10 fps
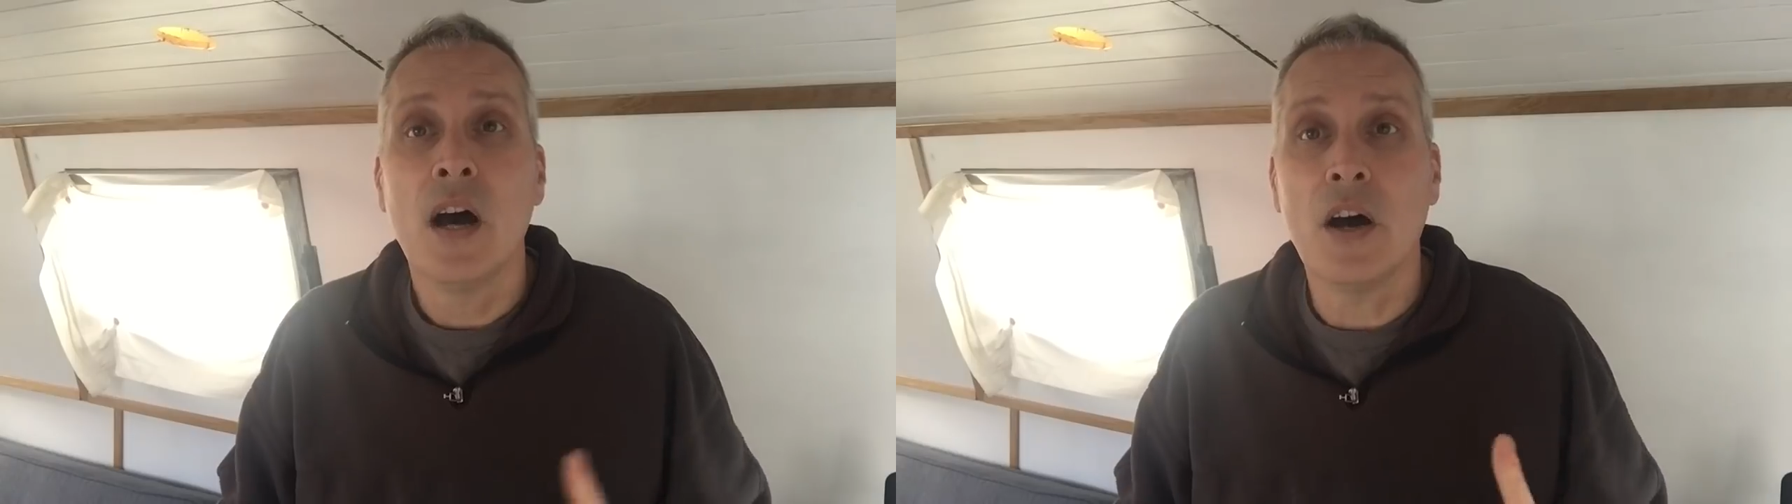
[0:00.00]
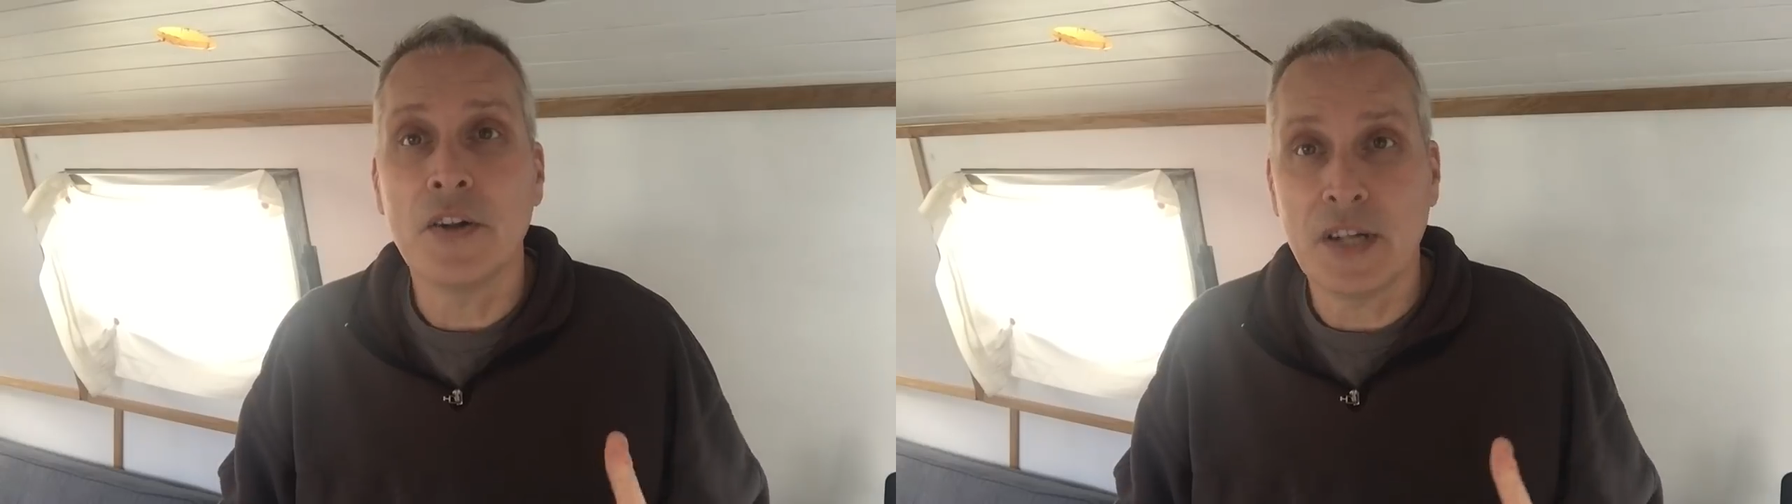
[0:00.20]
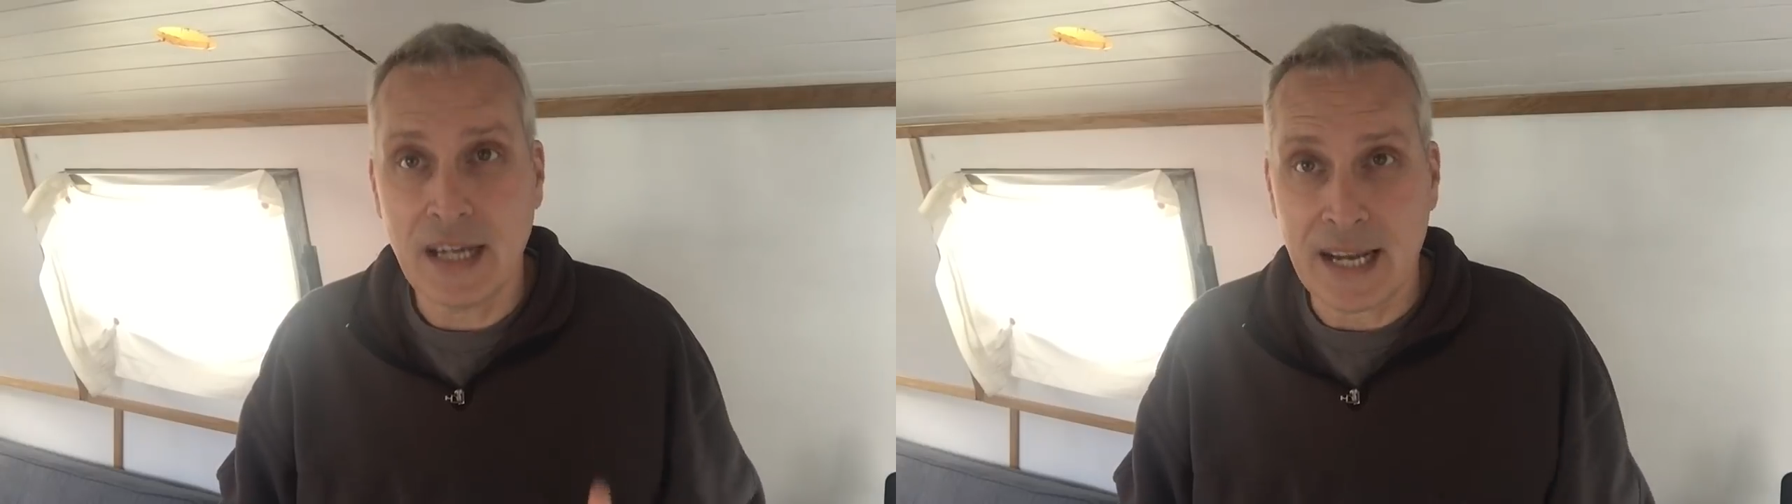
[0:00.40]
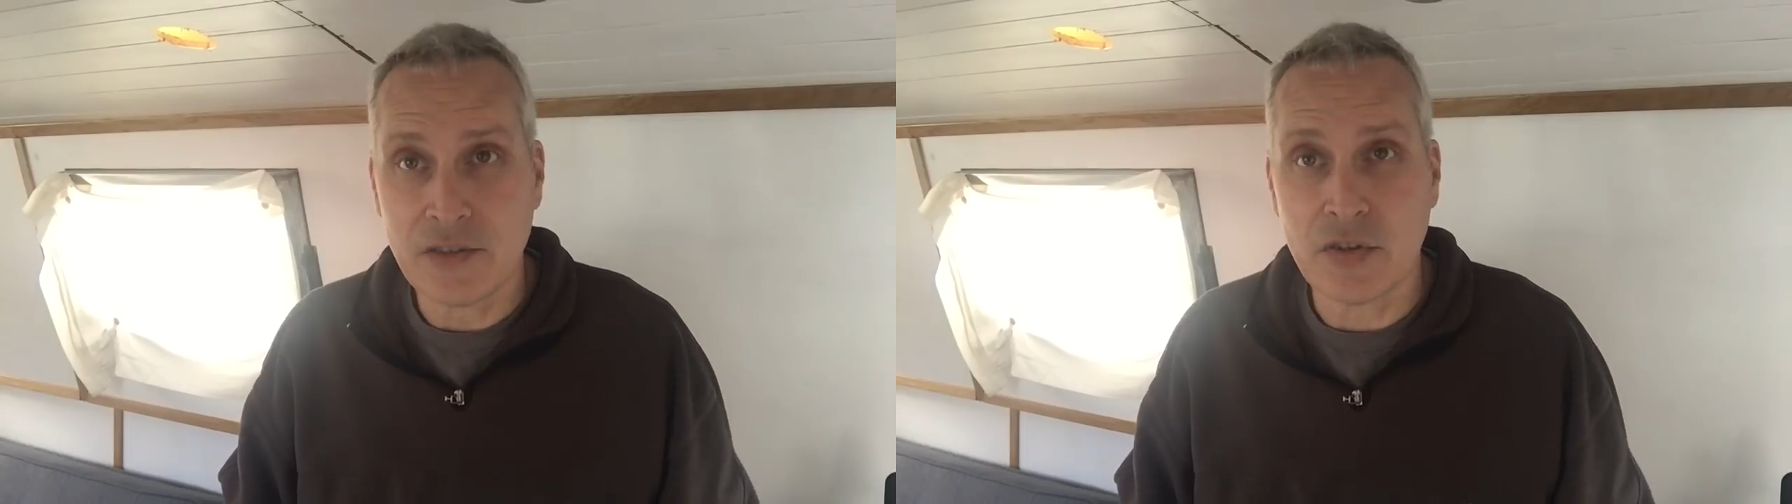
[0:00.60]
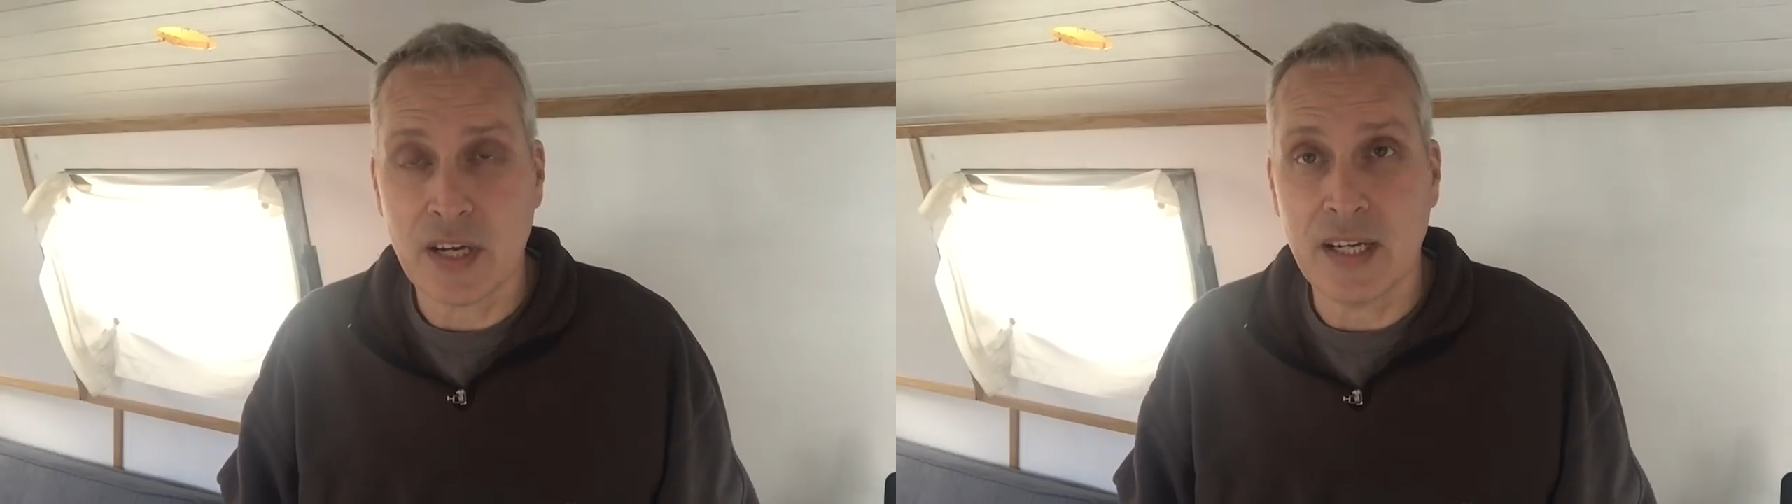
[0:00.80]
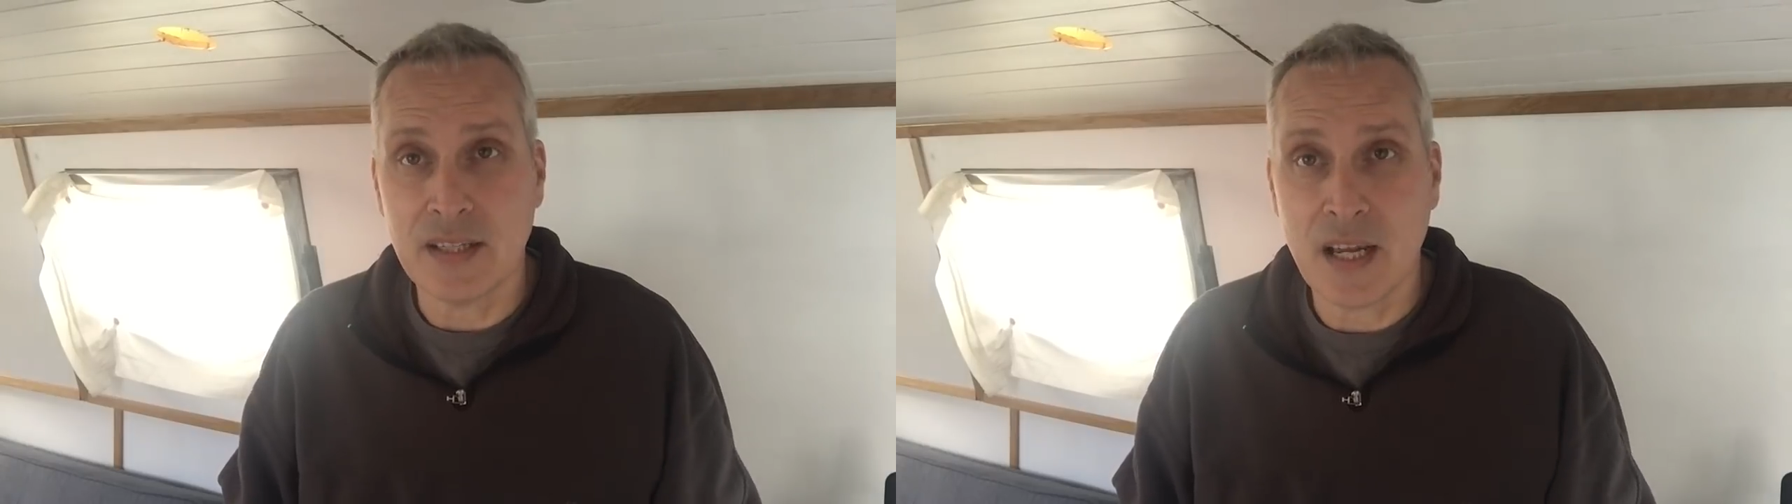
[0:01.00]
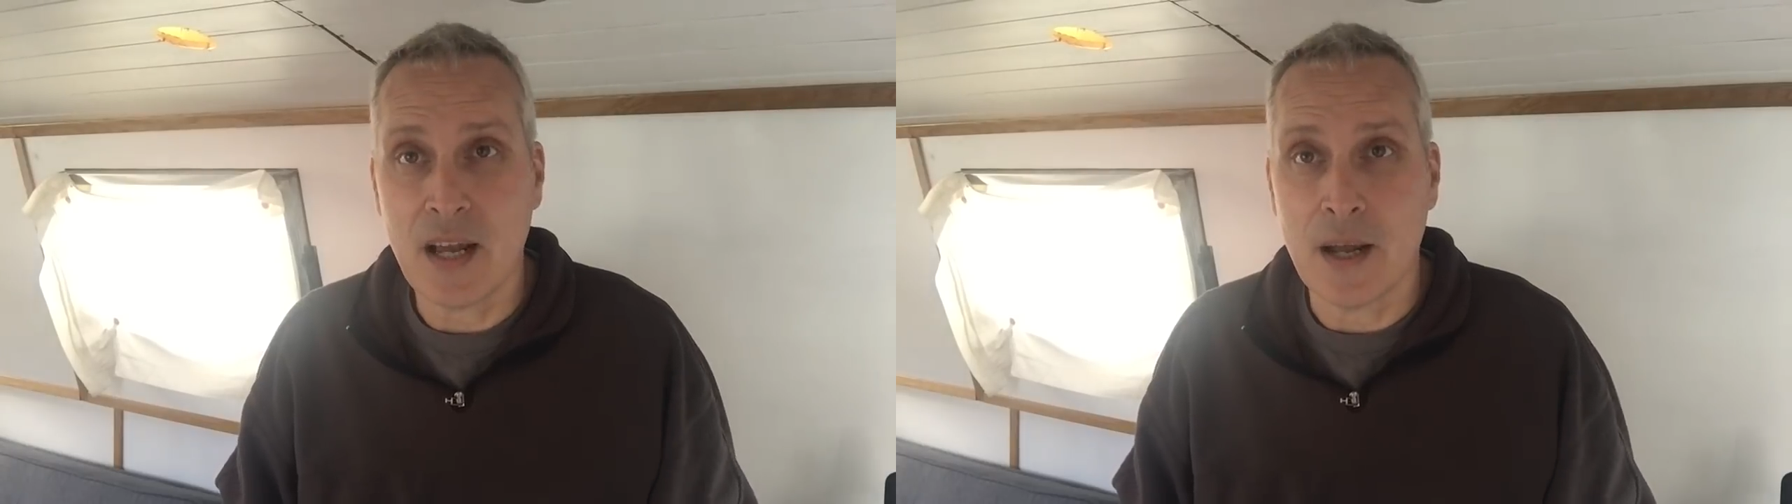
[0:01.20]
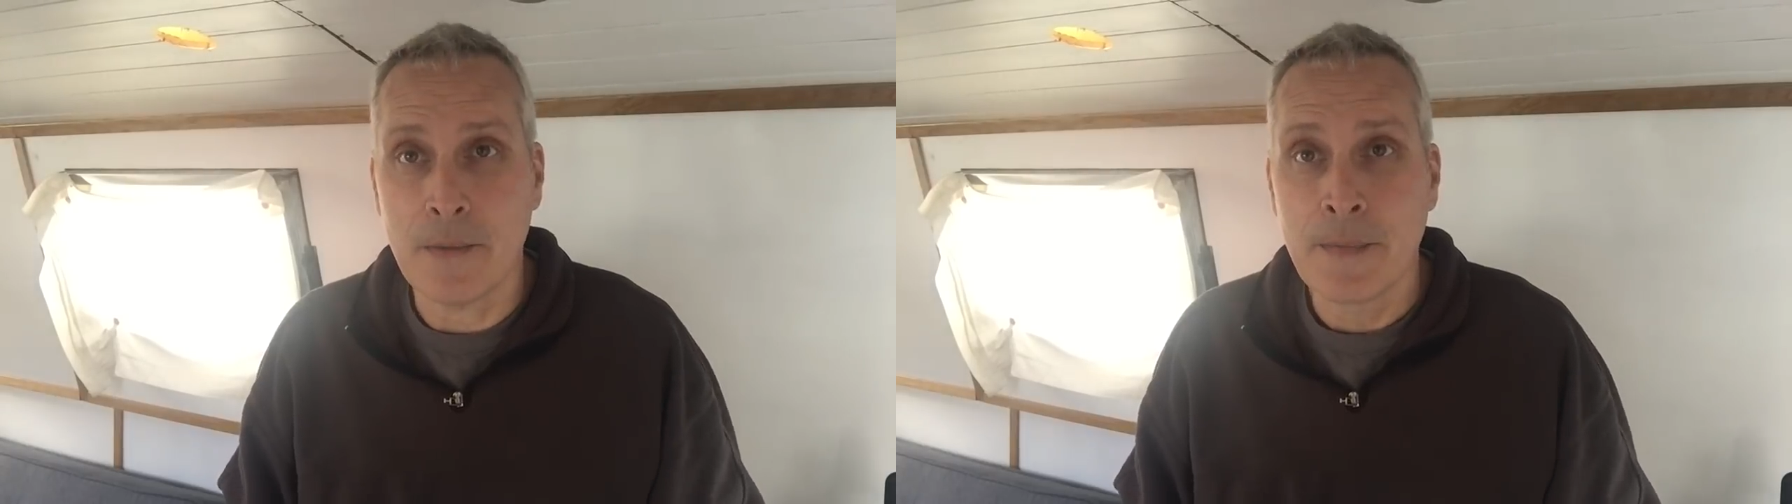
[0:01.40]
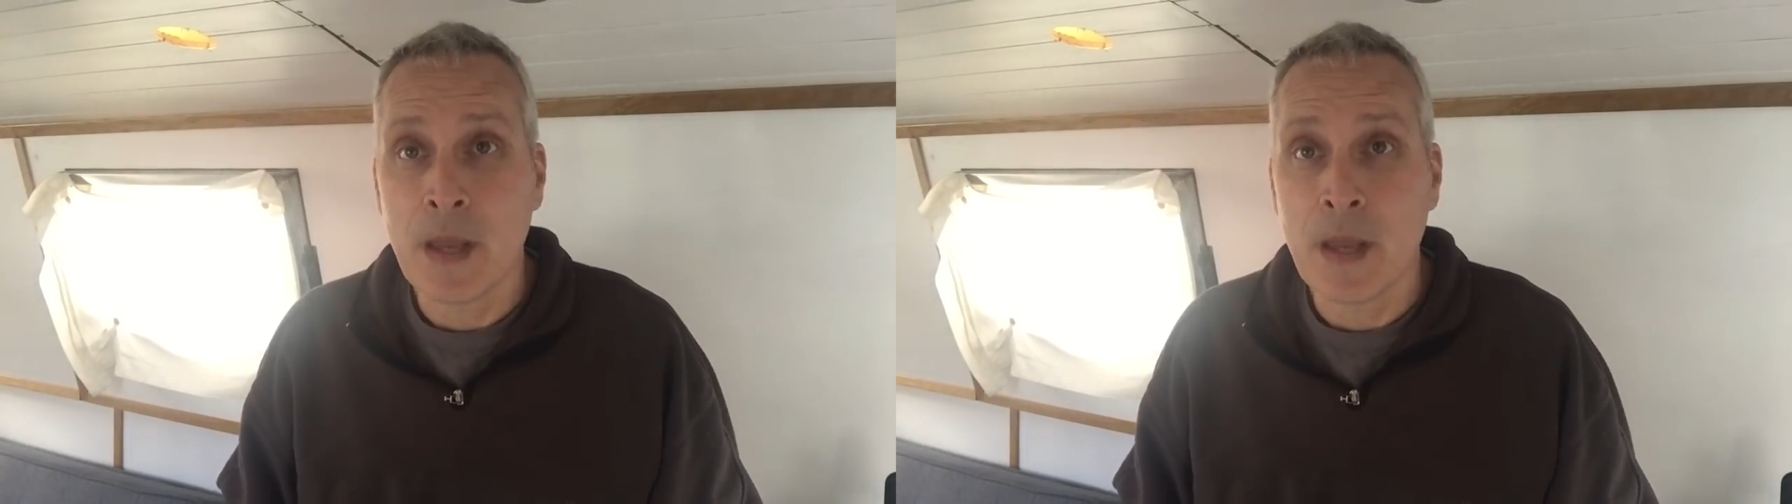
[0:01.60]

on an electric guitar.